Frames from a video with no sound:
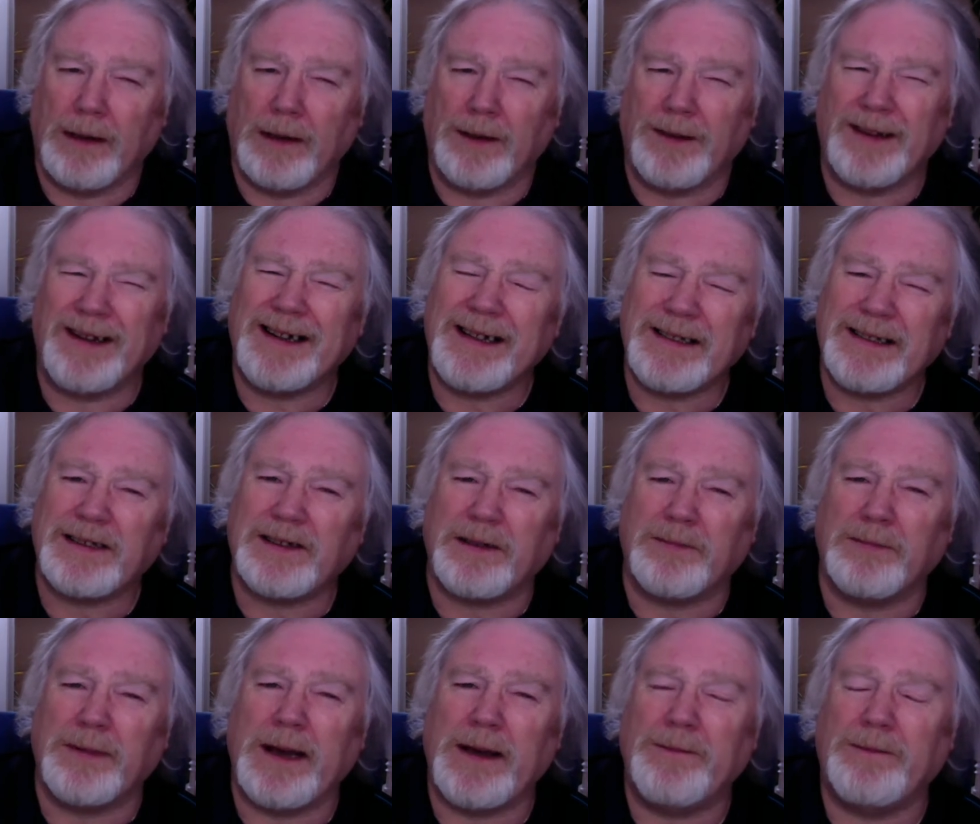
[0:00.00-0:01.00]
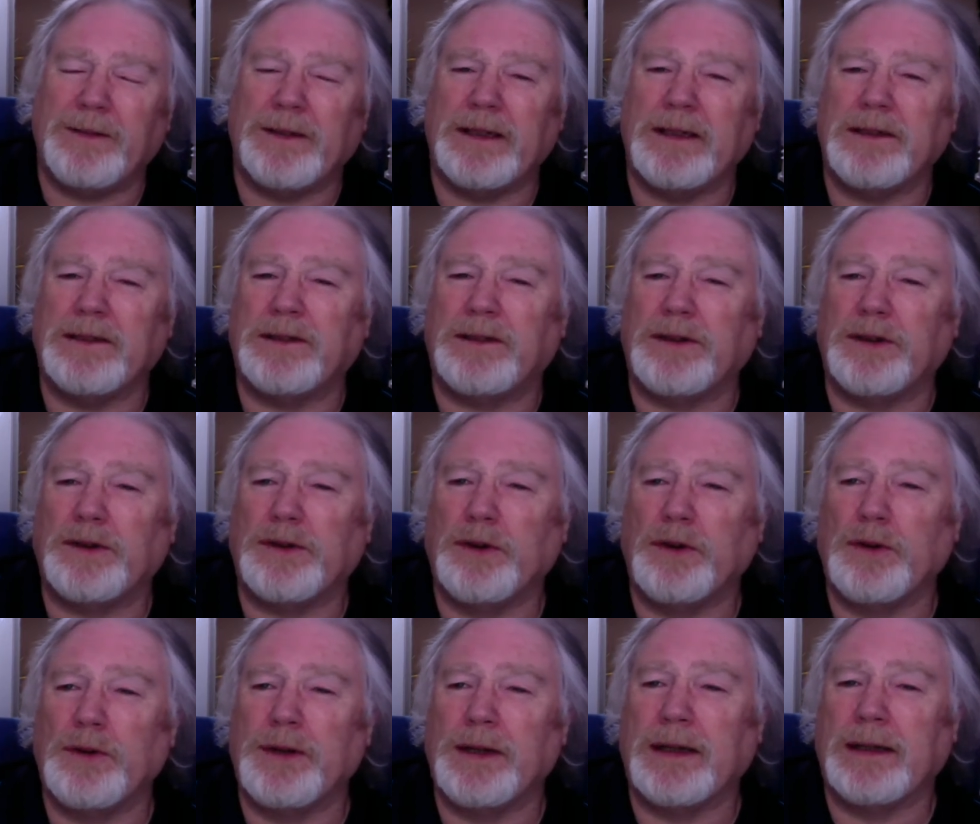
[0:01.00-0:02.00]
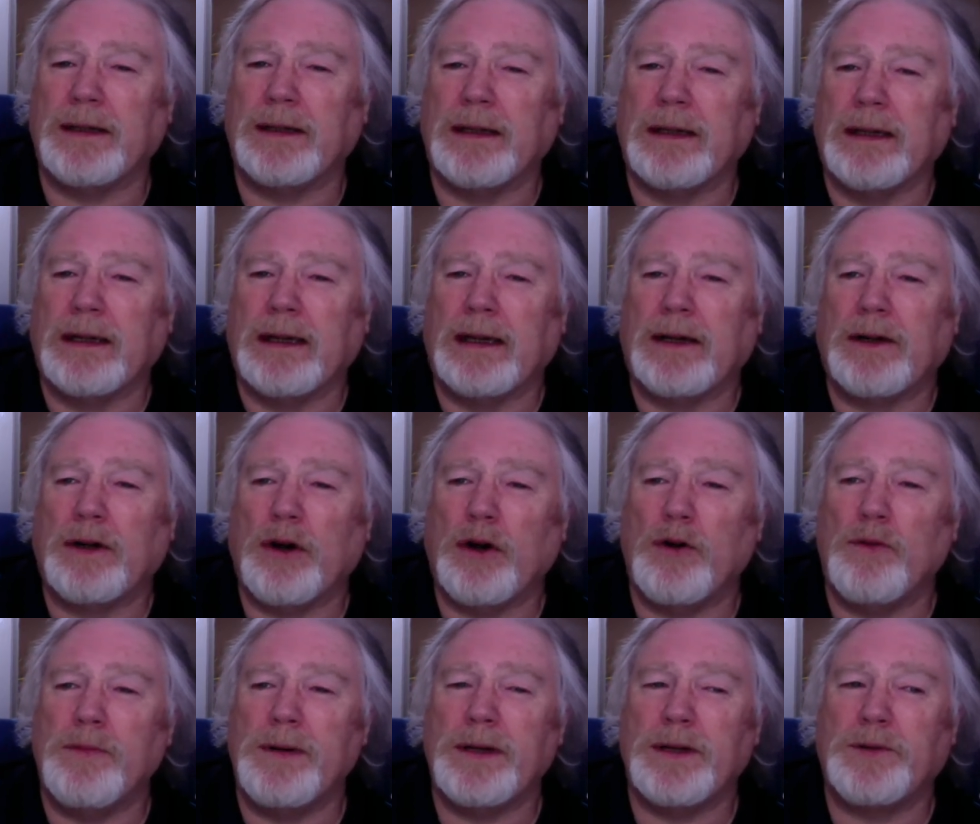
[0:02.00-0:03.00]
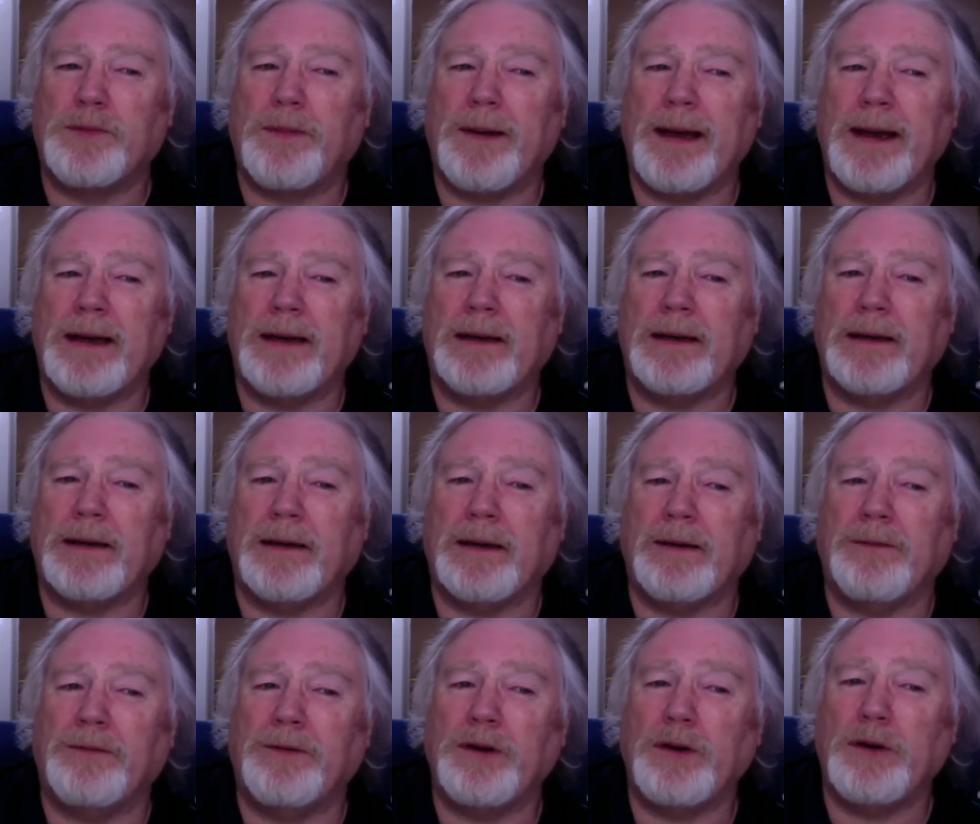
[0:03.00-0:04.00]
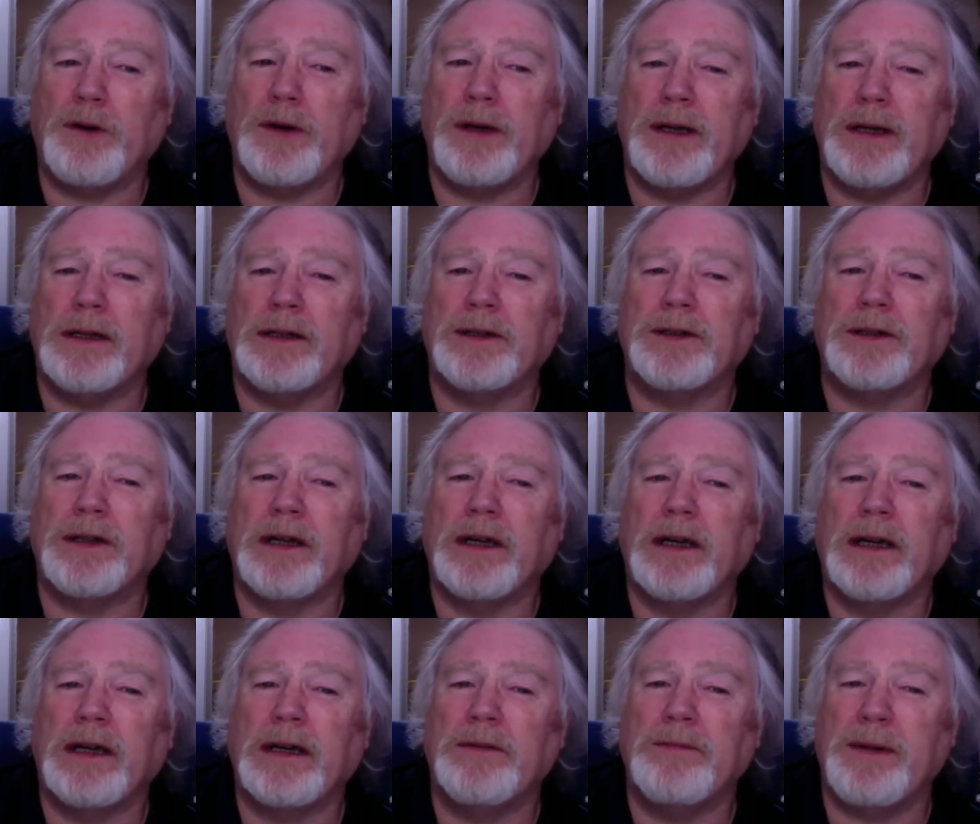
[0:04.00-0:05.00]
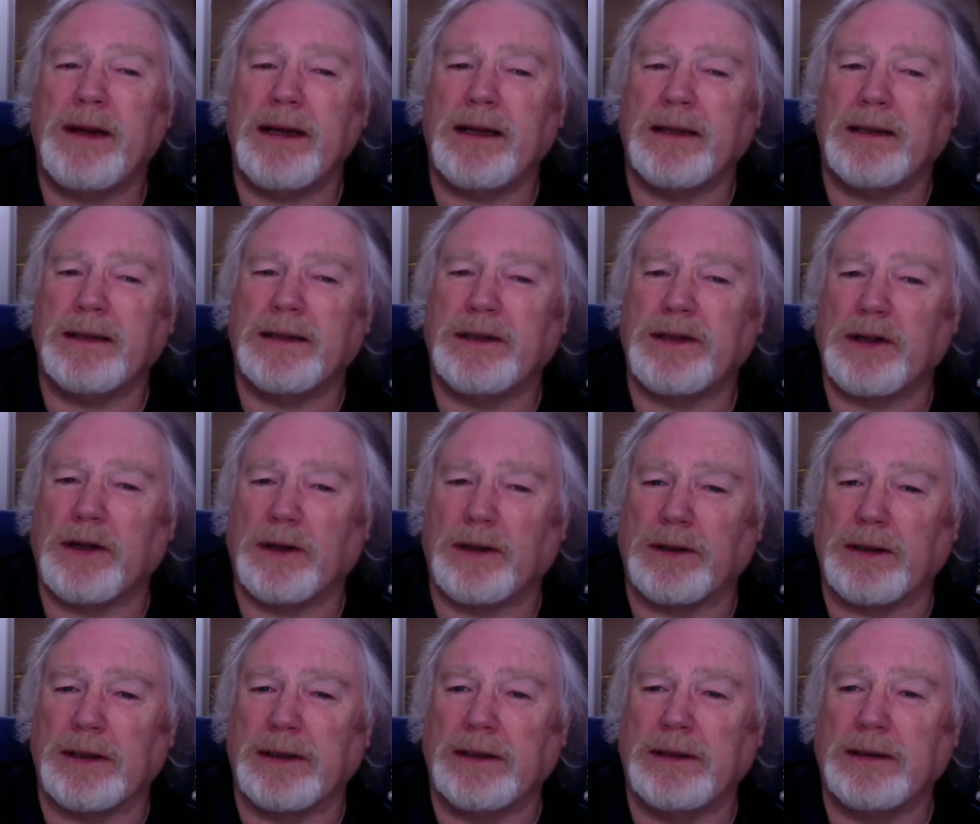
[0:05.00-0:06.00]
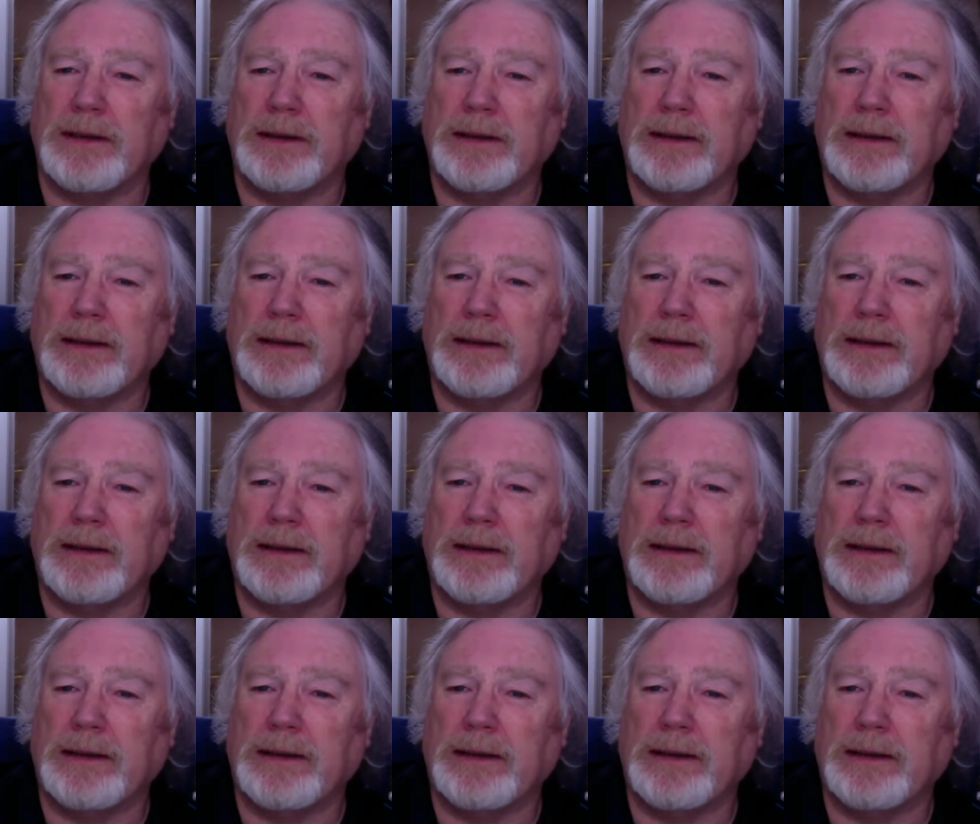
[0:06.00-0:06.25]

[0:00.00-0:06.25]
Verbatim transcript: There is some evidence to show that Colman spent a few years in mainland Scotland,